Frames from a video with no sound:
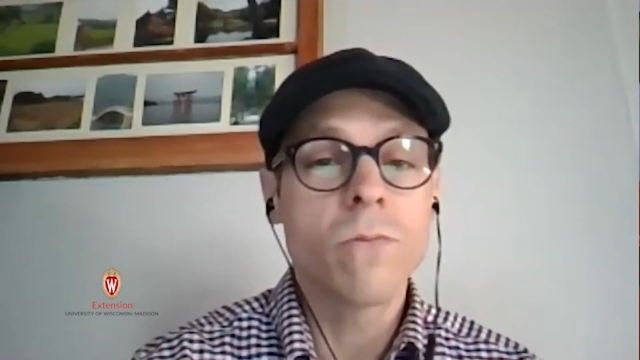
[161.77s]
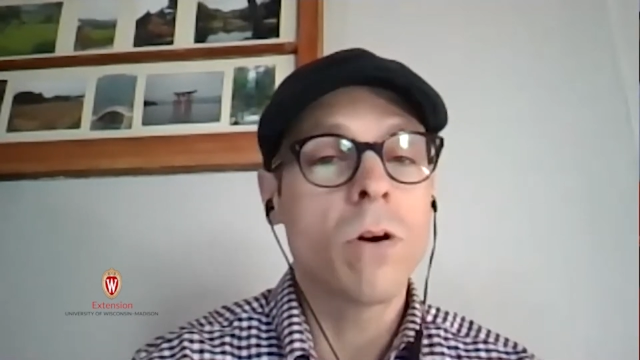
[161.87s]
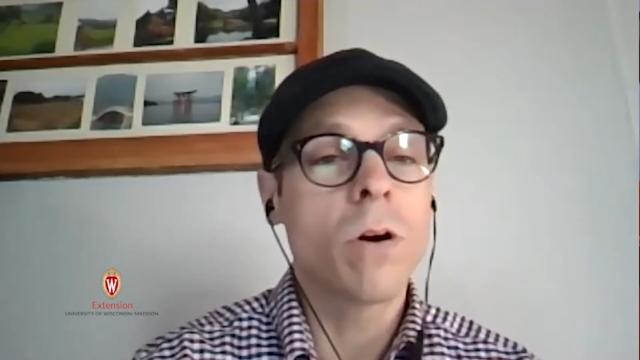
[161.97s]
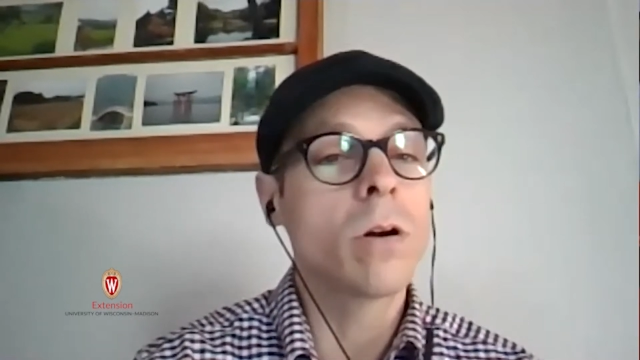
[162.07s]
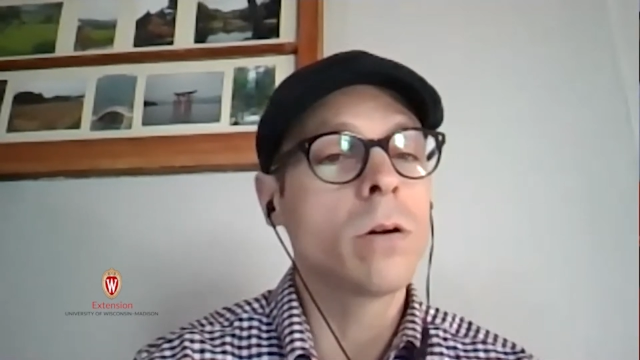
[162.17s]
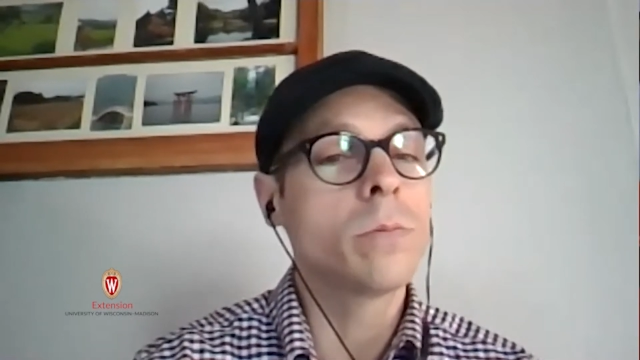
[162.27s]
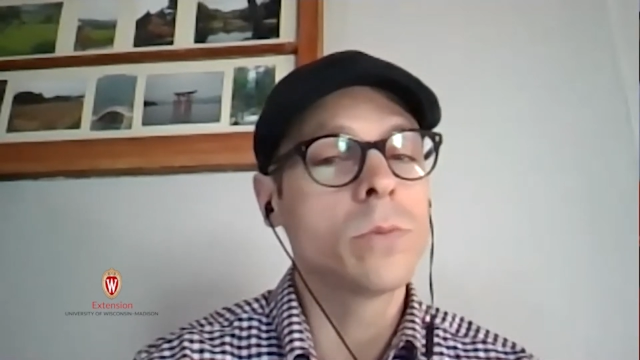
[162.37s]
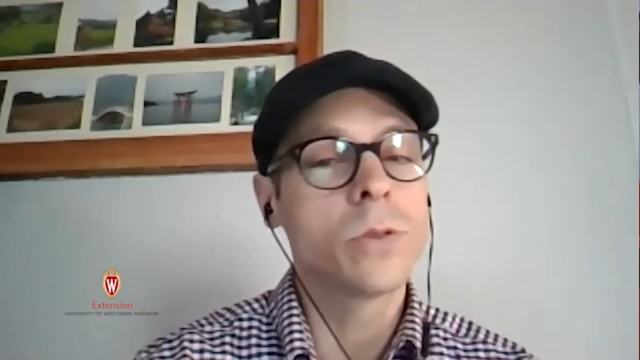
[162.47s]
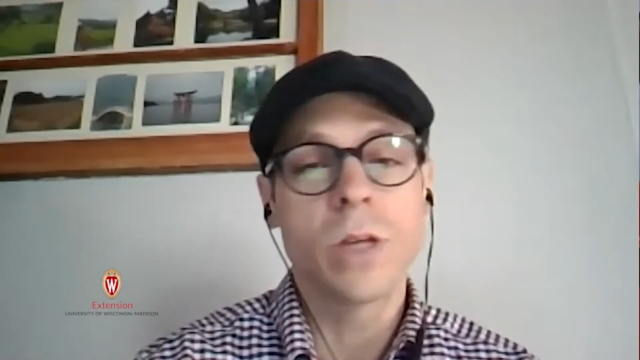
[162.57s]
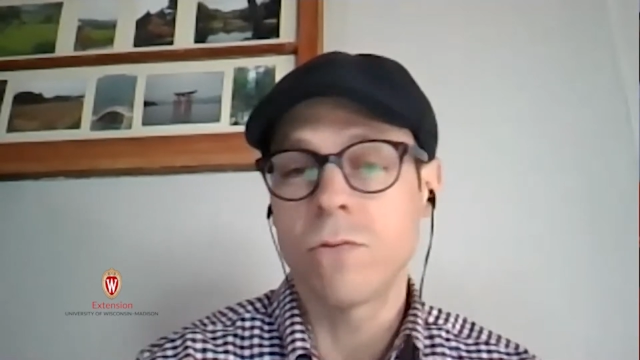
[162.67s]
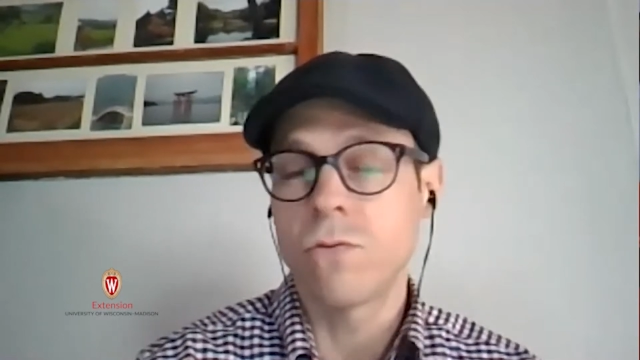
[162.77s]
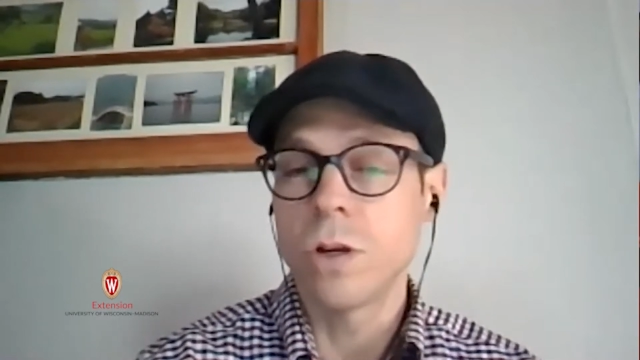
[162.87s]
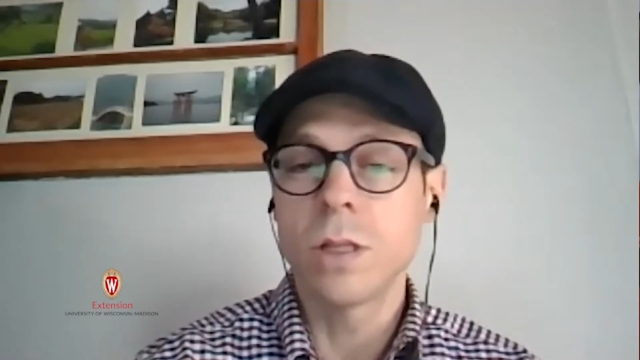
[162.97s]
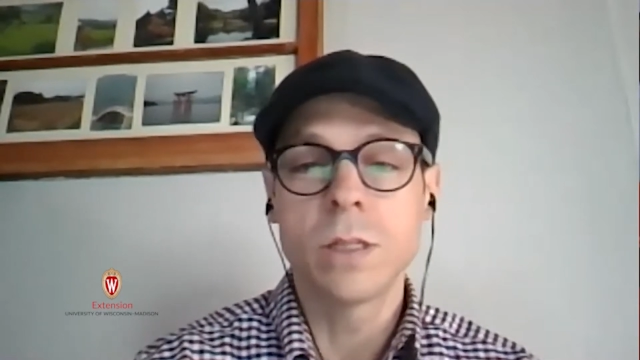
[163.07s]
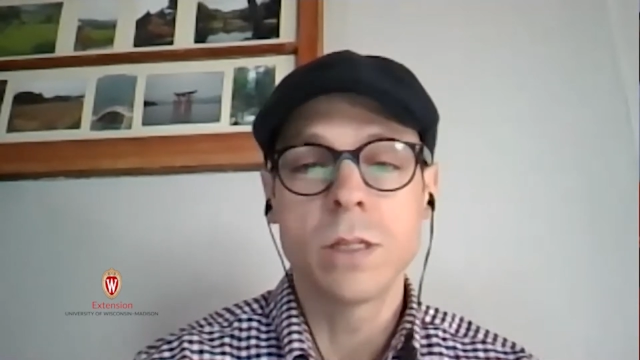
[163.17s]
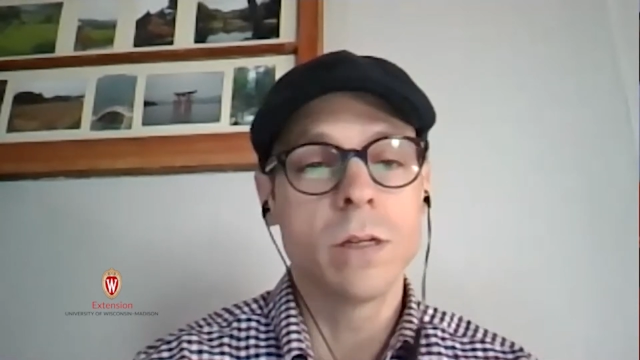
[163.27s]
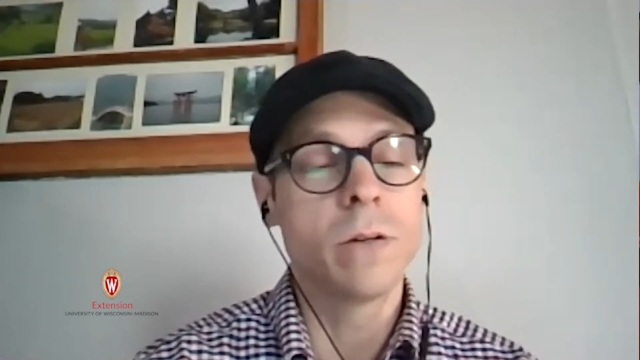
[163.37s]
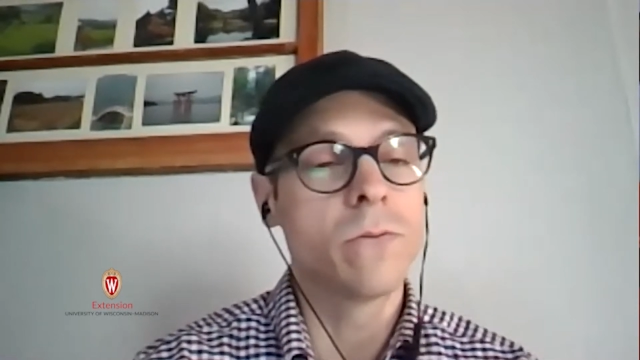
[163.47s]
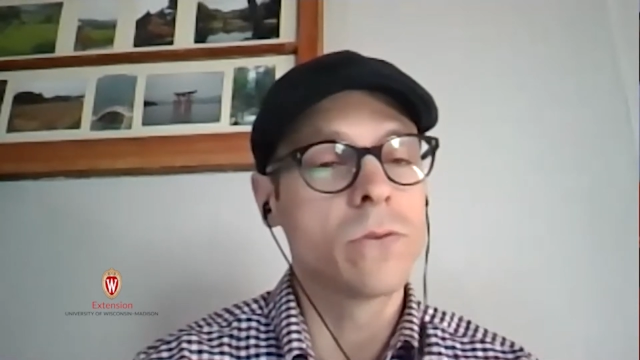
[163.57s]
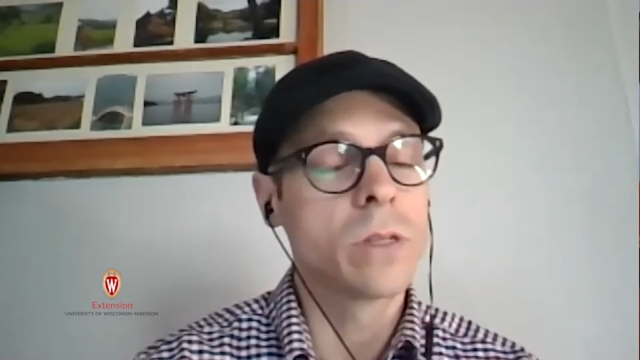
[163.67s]
farms, you have
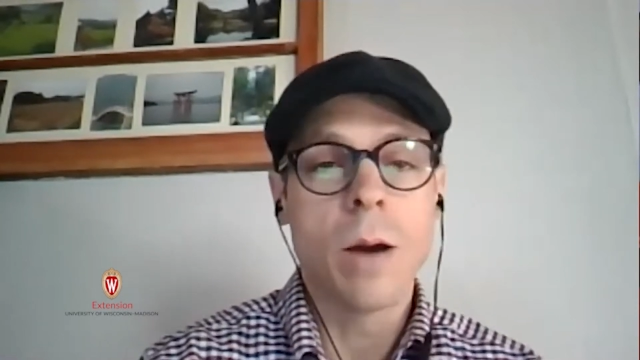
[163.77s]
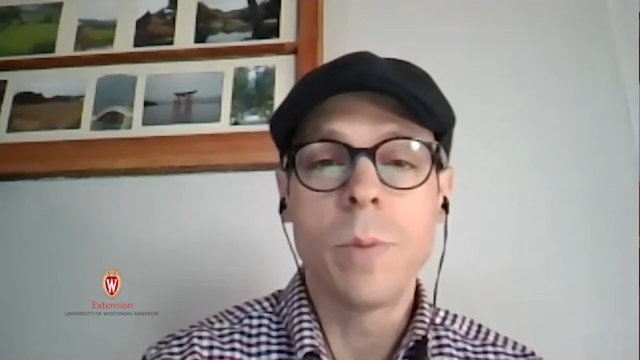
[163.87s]
relatives,